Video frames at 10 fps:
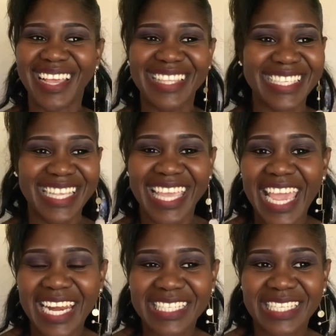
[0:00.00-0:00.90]
That's,
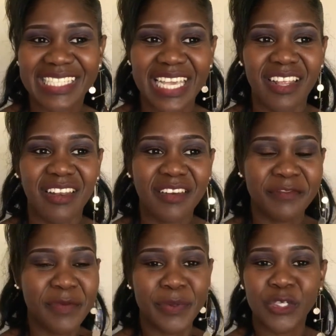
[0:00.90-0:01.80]
again, as I said, a lot of
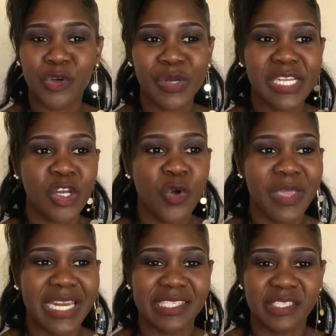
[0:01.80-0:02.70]
people don't really know me,
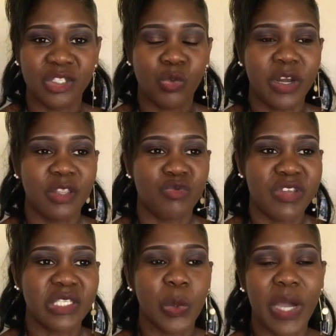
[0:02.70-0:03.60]
and this is one of the
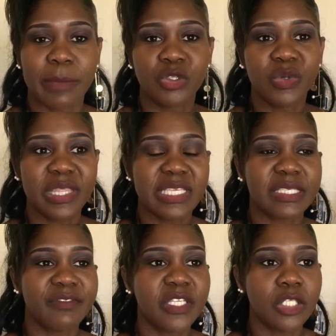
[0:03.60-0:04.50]
reasons why I'm doing this
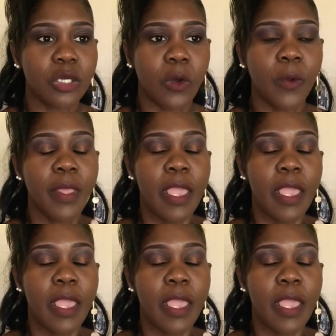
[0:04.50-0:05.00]
video.